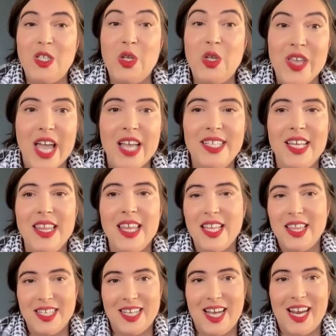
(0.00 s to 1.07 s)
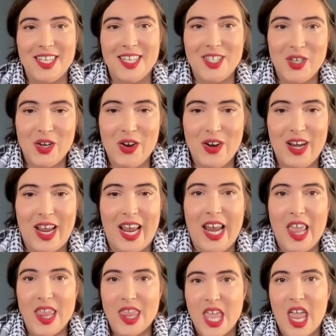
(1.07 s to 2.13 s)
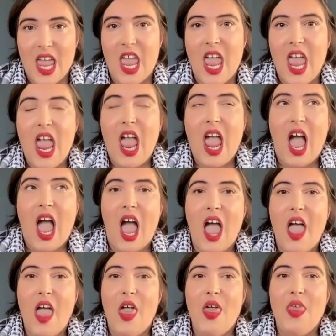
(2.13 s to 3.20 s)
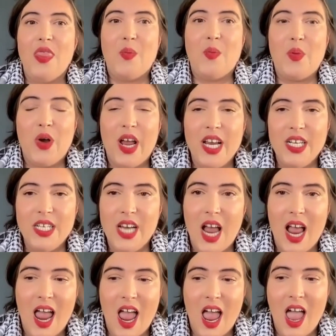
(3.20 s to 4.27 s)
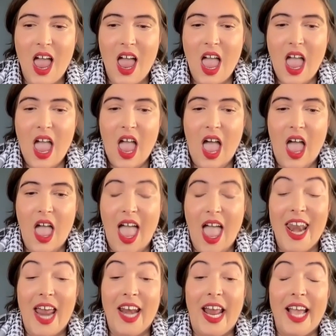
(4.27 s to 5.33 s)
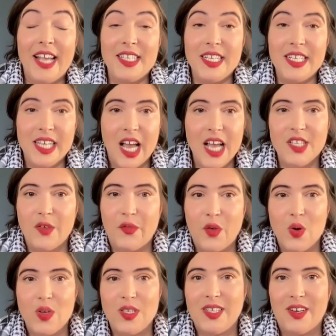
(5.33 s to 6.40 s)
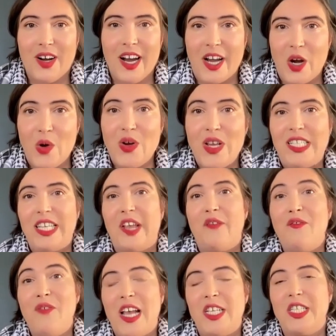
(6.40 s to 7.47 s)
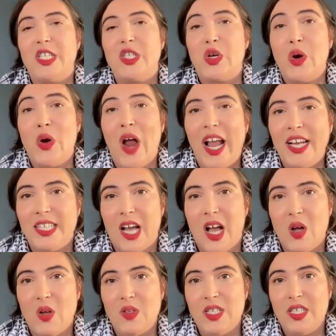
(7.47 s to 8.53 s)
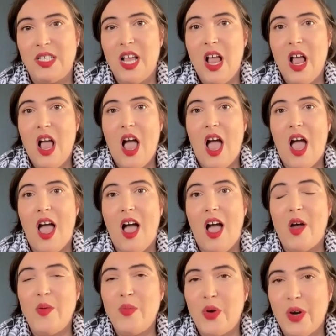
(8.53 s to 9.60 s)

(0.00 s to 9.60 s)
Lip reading: So yes, I think the tide is turning, and I think the pressure and as it does, of course, there are increasing fascist crackdowns on